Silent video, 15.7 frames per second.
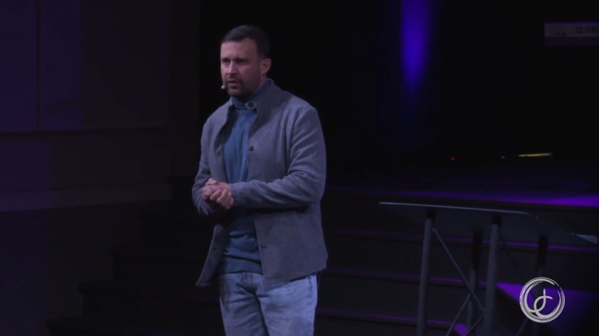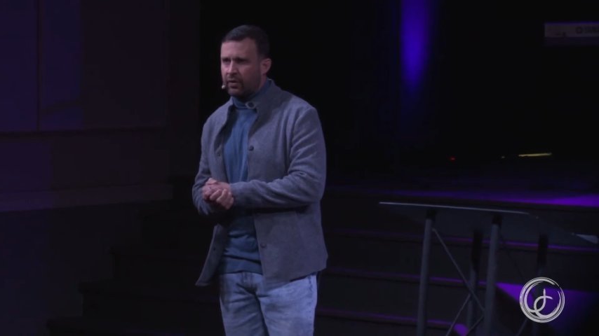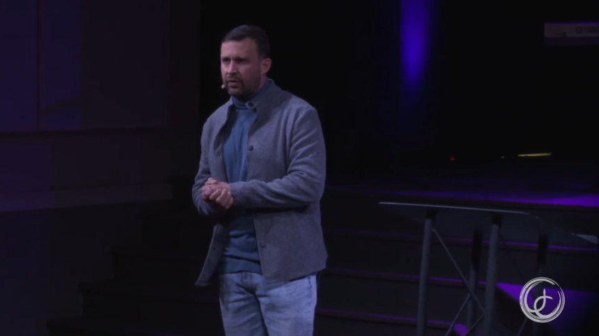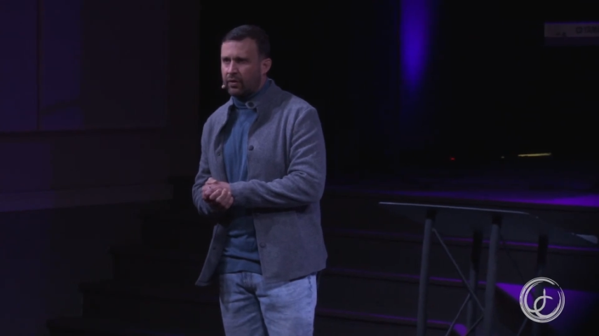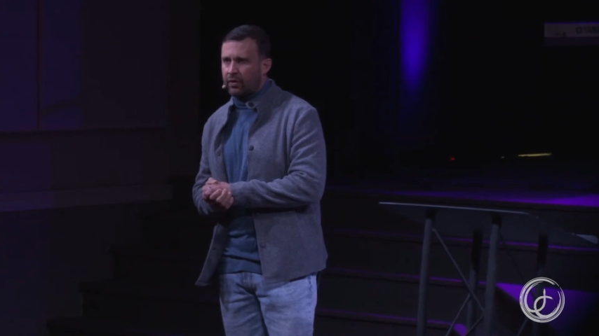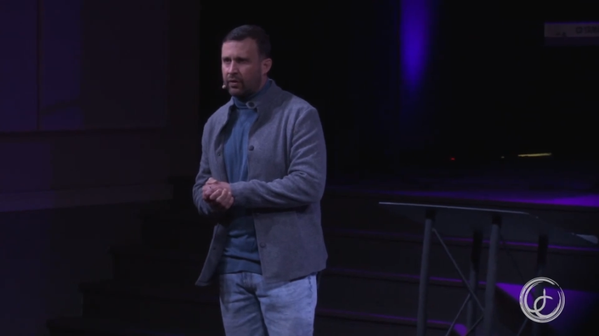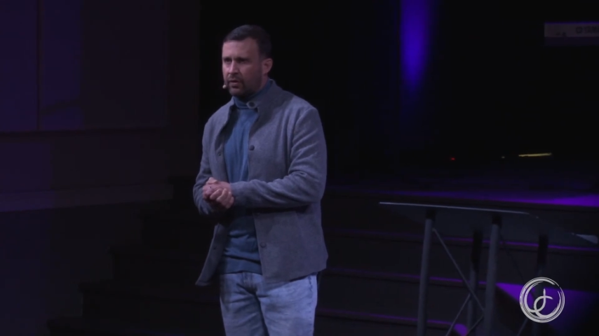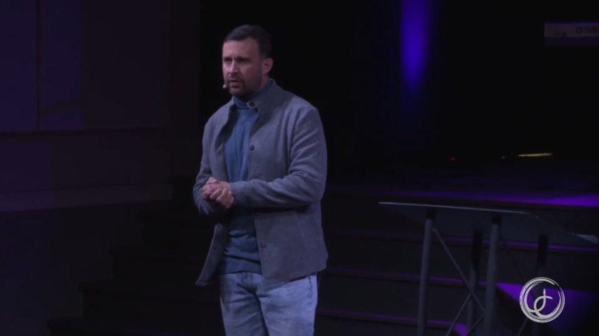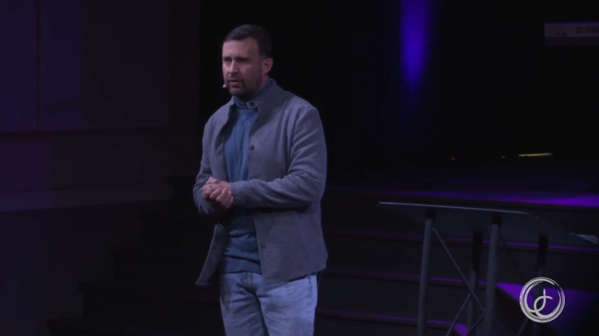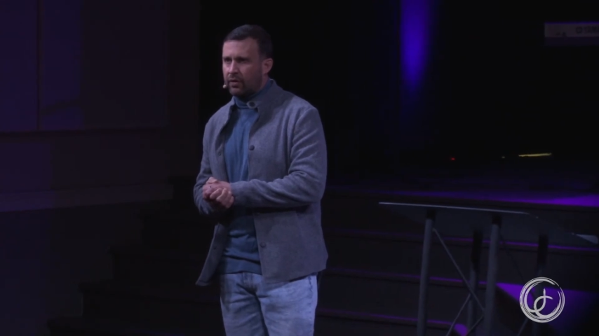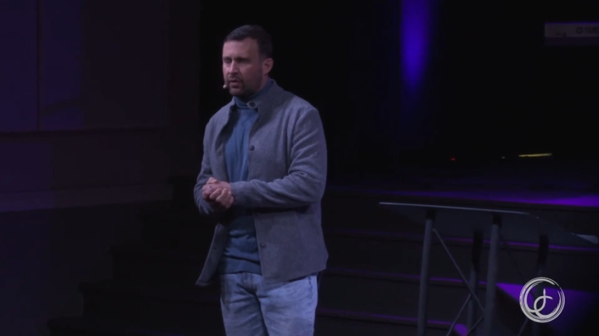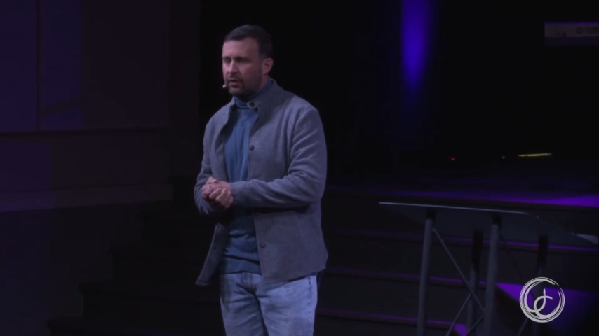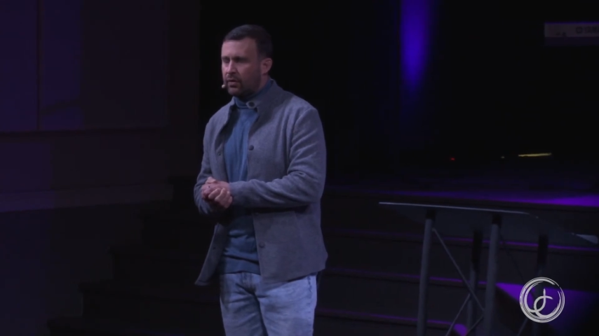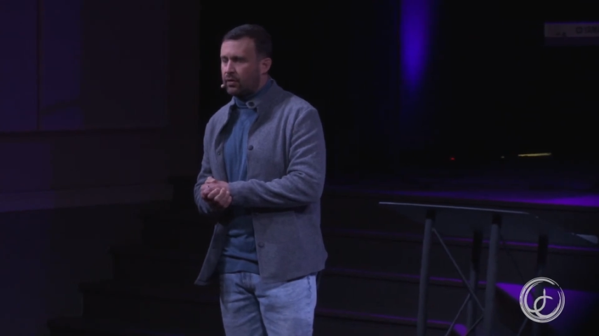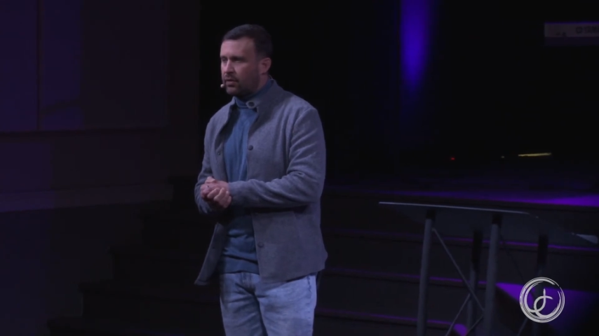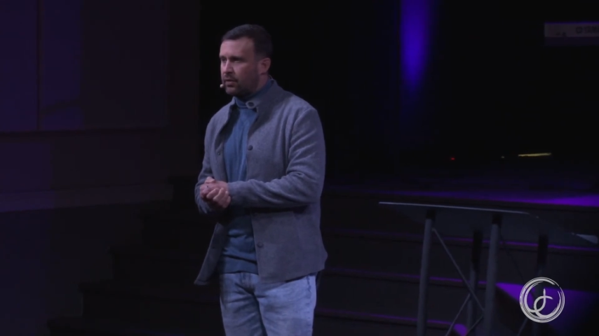
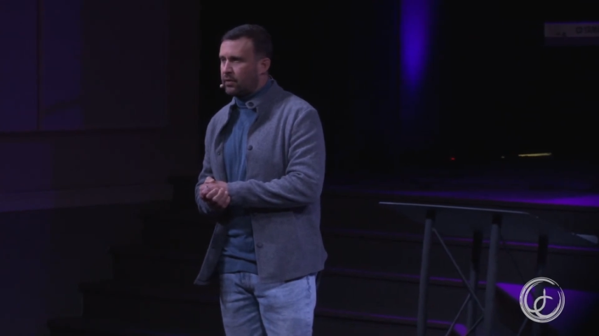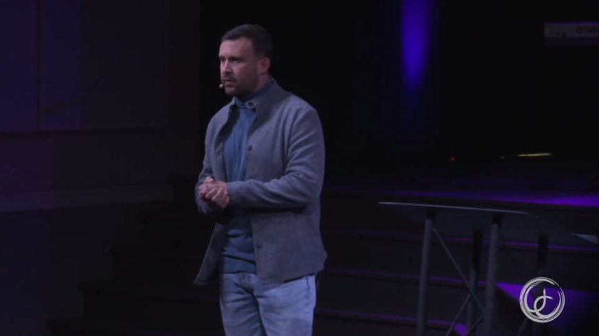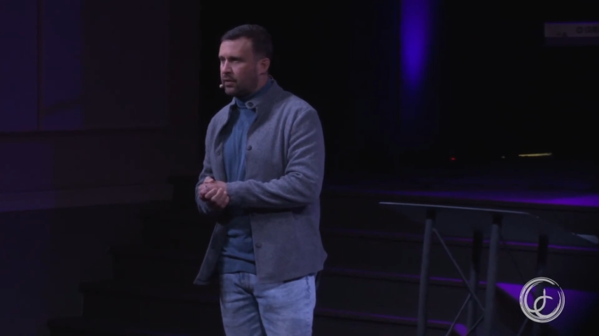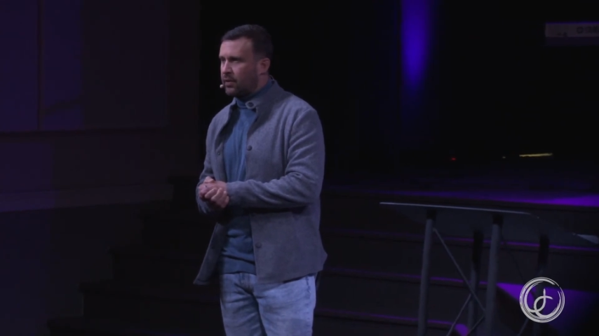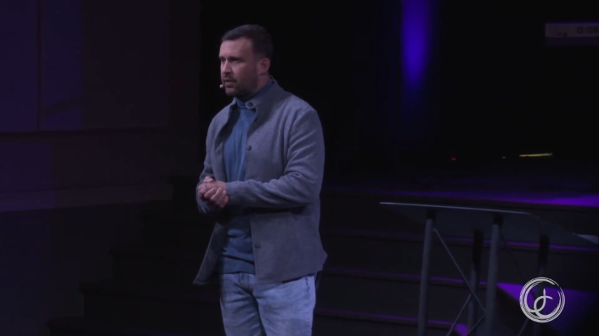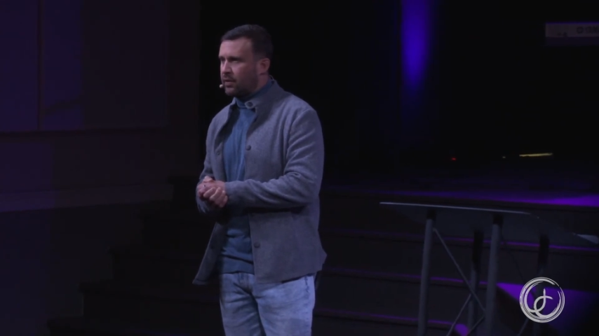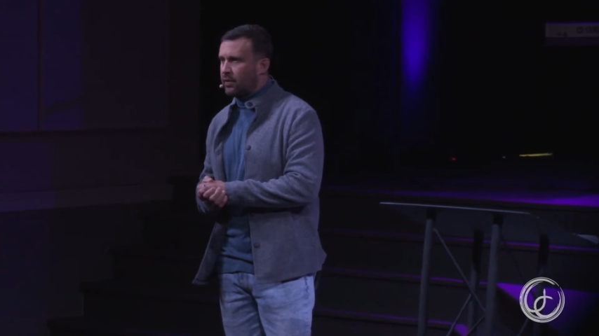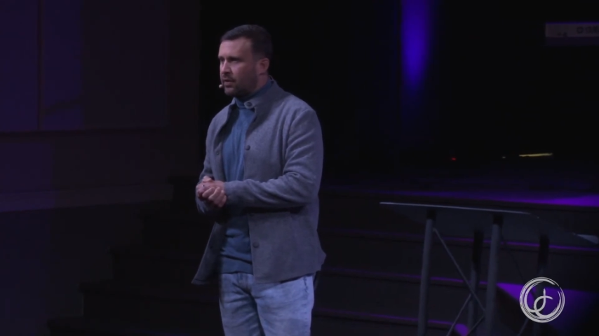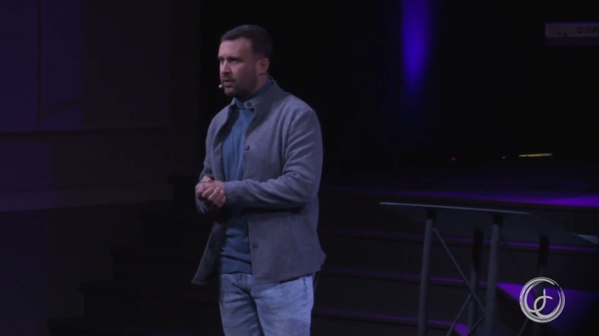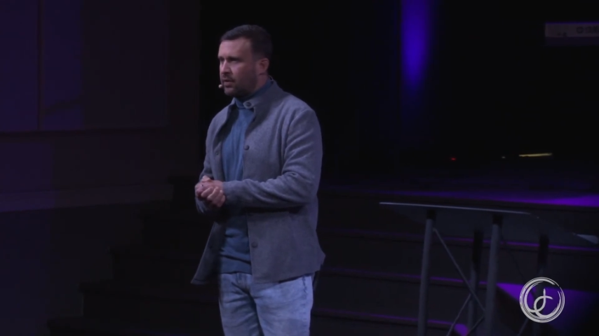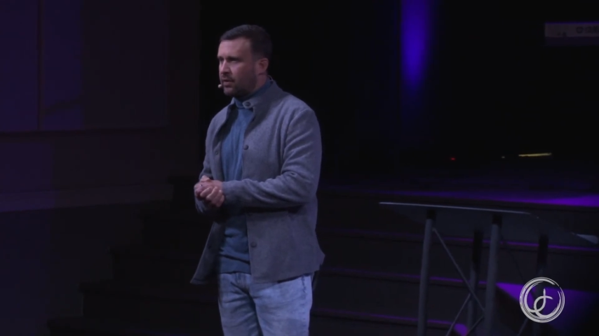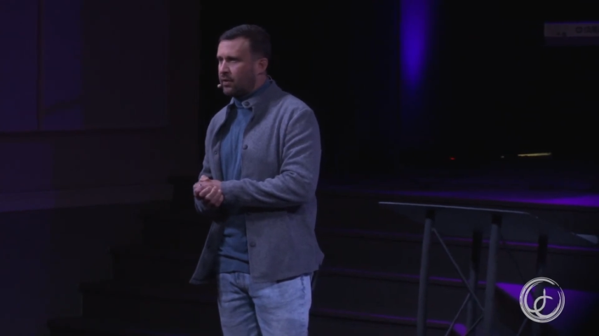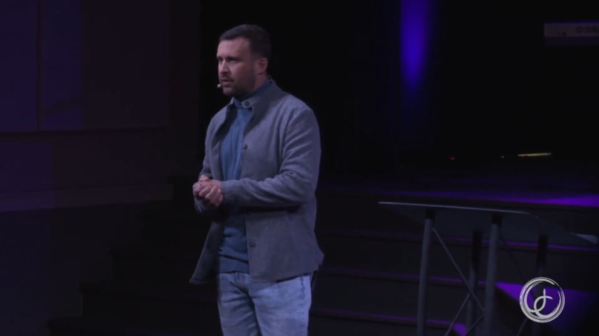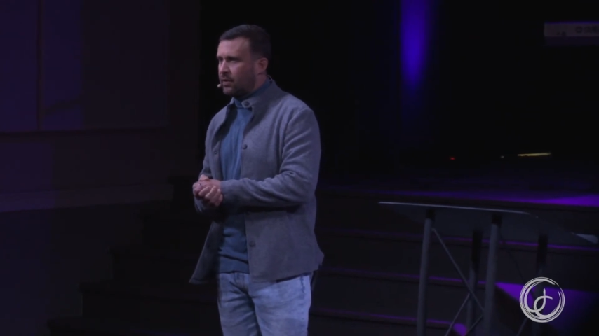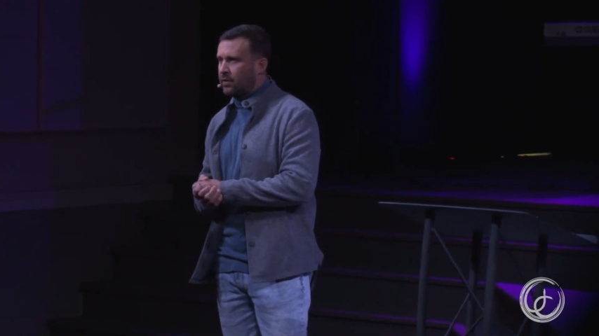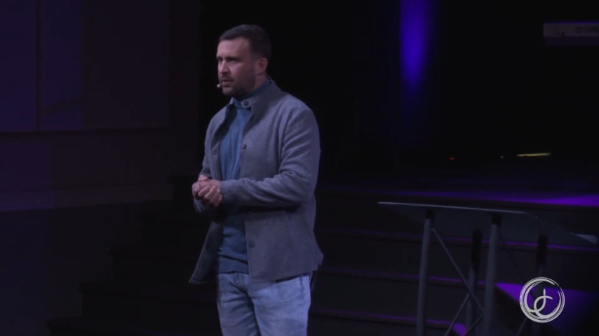
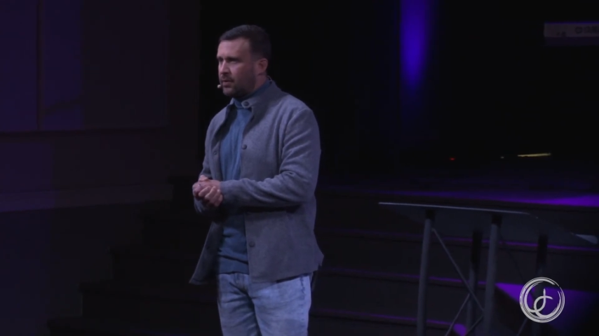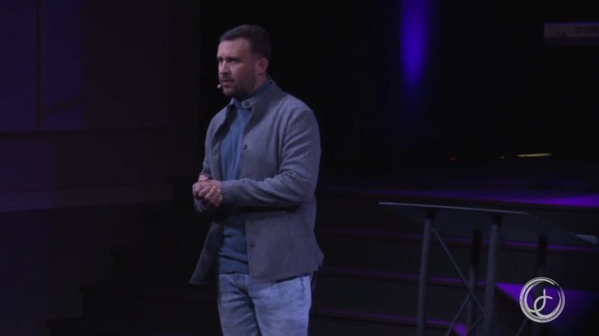(silence)